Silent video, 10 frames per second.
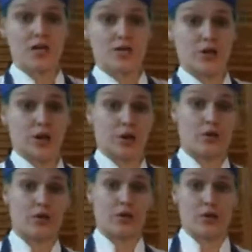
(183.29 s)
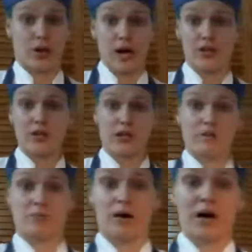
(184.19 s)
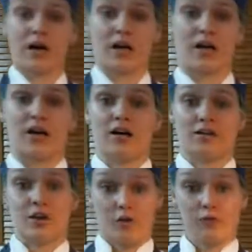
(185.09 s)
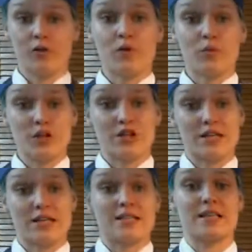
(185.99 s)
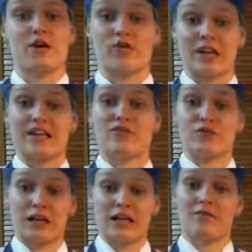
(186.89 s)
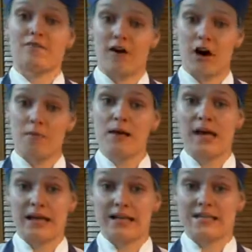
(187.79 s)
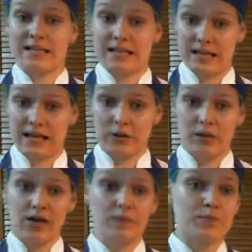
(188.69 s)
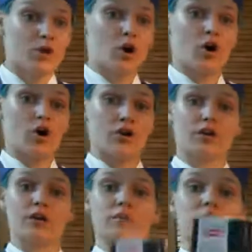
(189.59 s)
So either you can buy tofu, which is already really firm and it's in liquid, or you can